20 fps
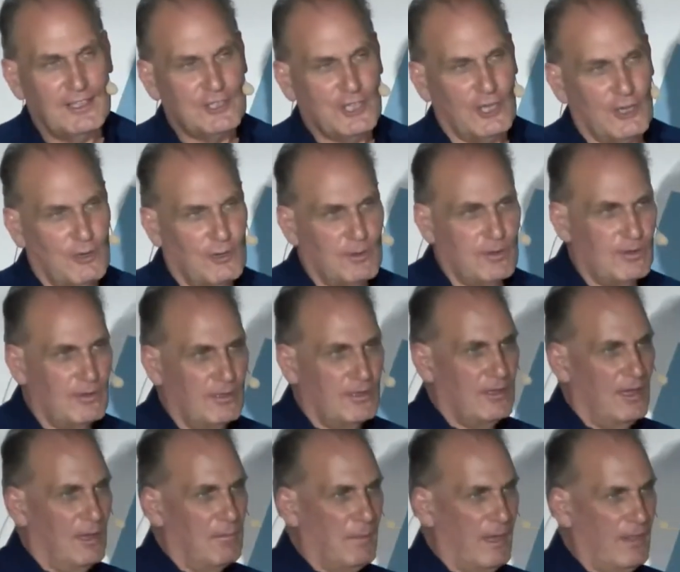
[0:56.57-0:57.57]
So
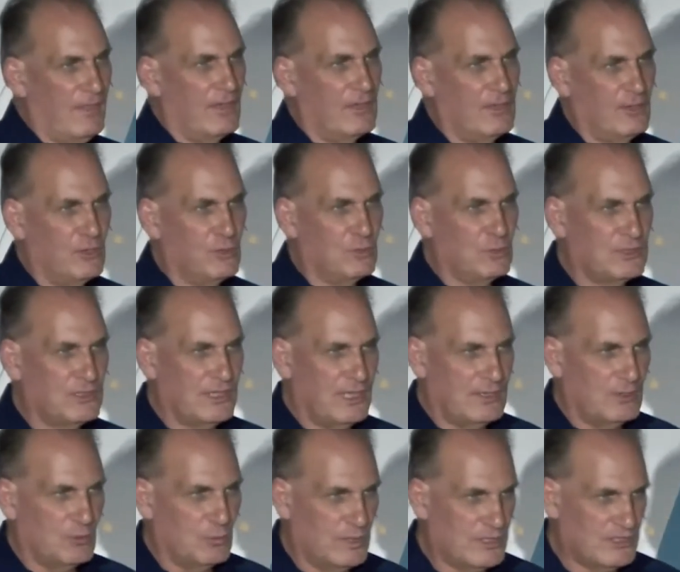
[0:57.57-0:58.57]
a mother who was at
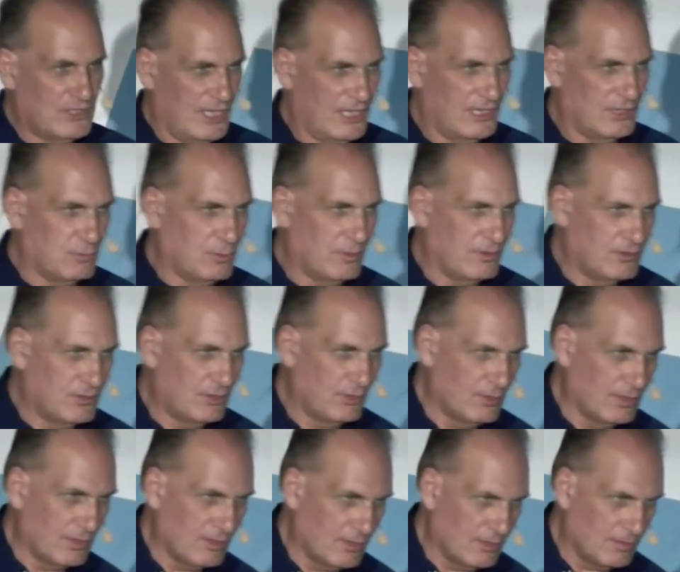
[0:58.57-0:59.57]
her wit's end with two
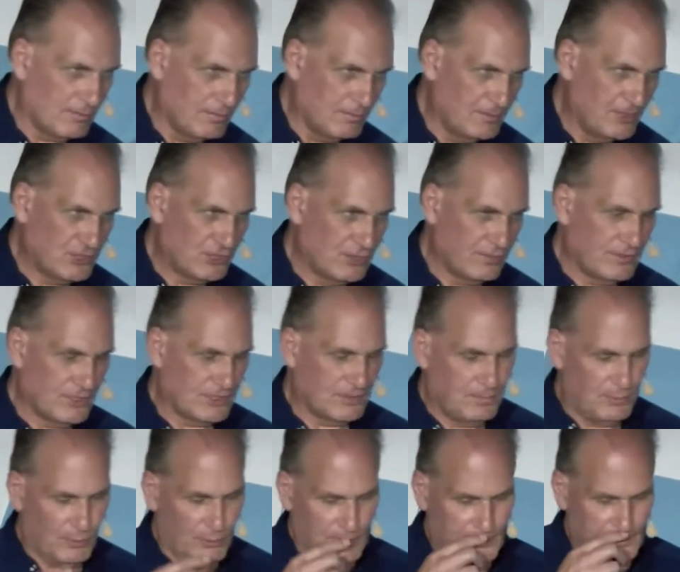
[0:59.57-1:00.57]
little mischievous
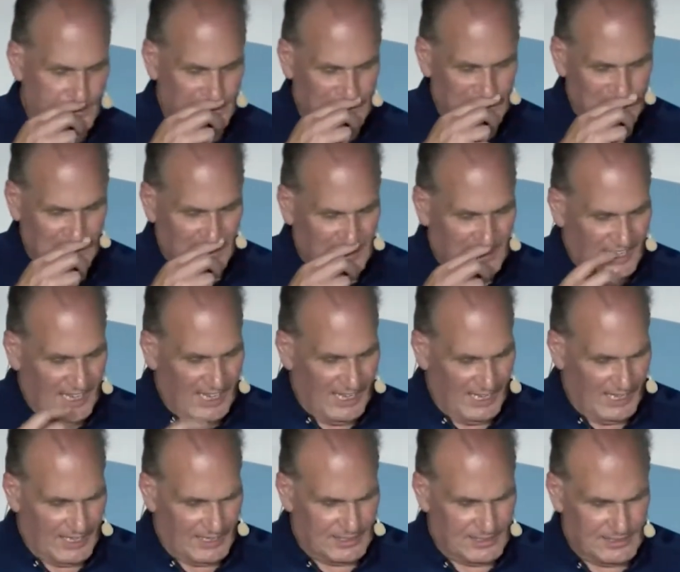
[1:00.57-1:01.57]
boys,
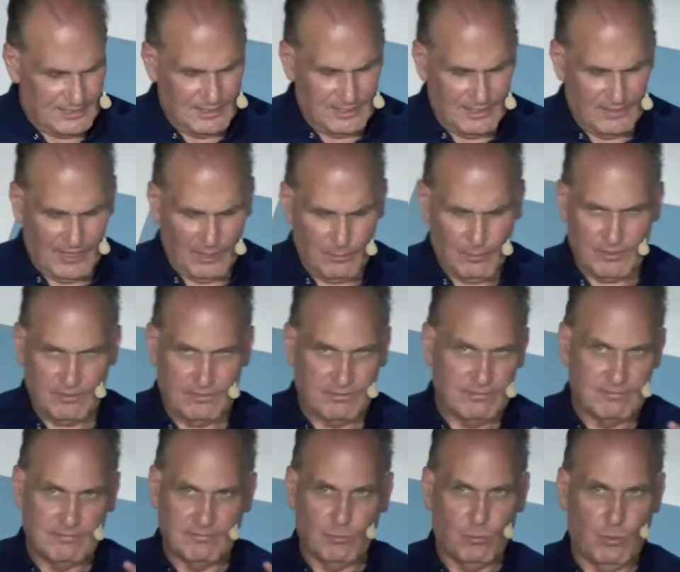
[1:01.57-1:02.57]
and they were
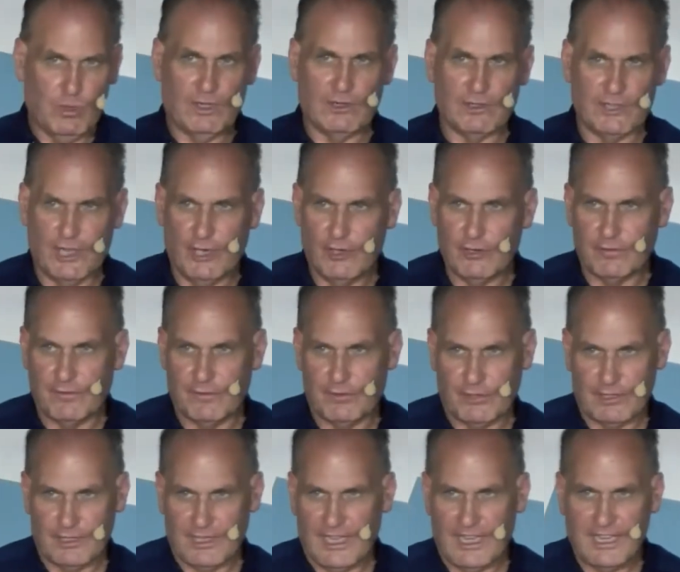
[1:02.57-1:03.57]
well known for it.